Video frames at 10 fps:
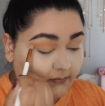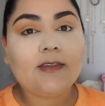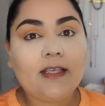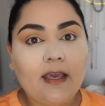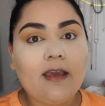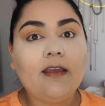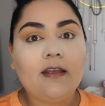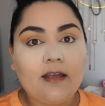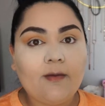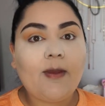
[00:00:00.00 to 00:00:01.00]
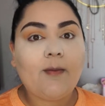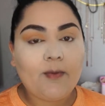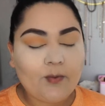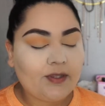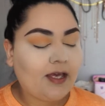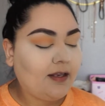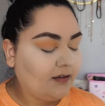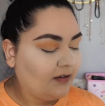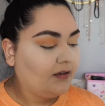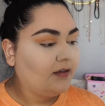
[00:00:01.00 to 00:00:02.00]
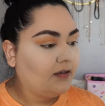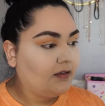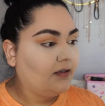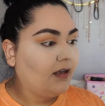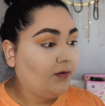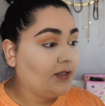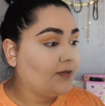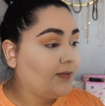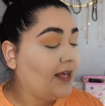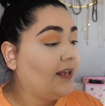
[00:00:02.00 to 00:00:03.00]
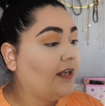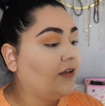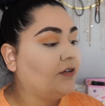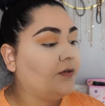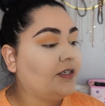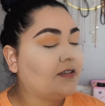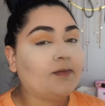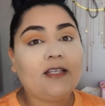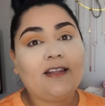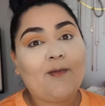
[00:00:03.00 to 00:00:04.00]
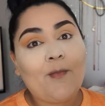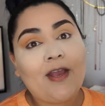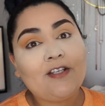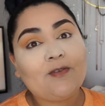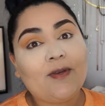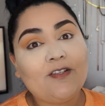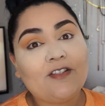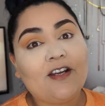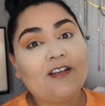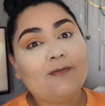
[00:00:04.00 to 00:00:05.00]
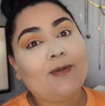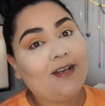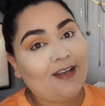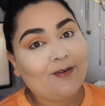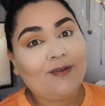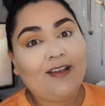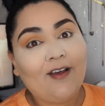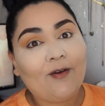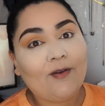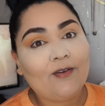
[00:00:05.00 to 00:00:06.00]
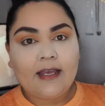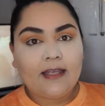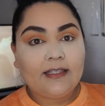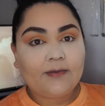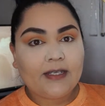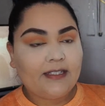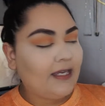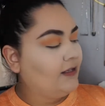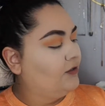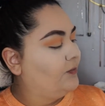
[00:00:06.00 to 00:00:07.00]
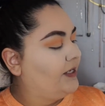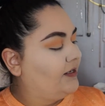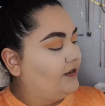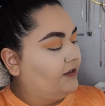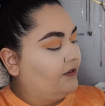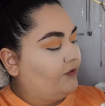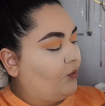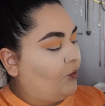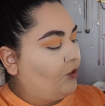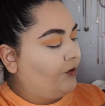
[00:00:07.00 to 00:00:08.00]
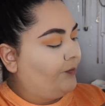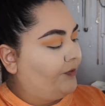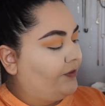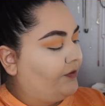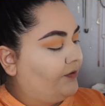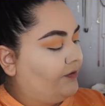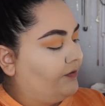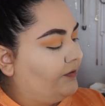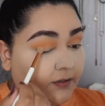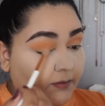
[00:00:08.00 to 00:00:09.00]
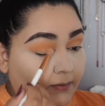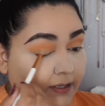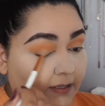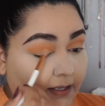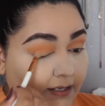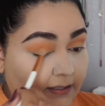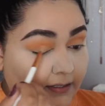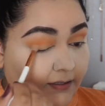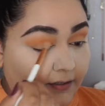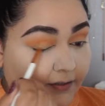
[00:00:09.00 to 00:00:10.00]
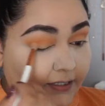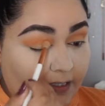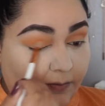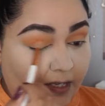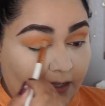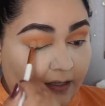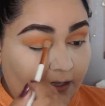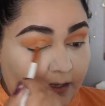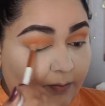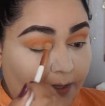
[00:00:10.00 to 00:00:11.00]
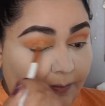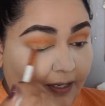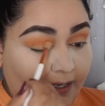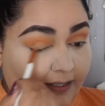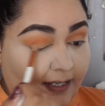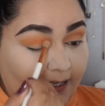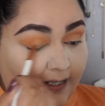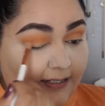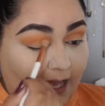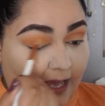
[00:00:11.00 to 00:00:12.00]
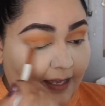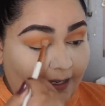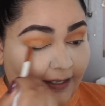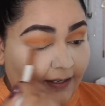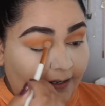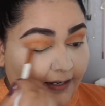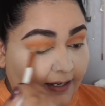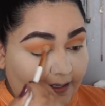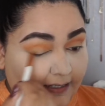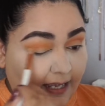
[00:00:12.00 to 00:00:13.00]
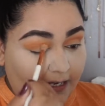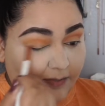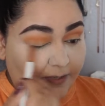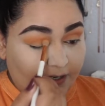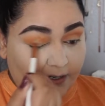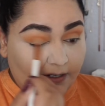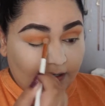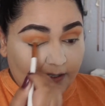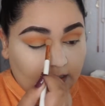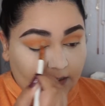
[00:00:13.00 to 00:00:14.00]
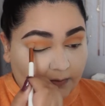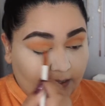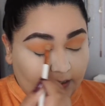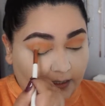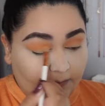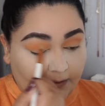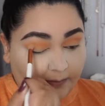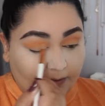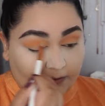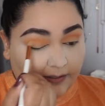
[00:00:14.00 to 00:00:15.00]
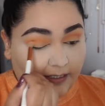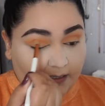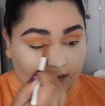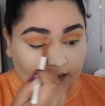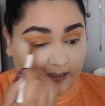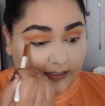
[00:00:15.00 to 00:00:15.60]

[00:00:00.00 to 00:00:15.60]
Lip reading: Okay, I'm happy with that. I wasn't planning on doing something that matched my shirt, but here we go. I think I'm going to take a little bit of warmth to apply that into the crease as well. But I'm not going to take it as high as Cashmere. Just want to deepen up the crease.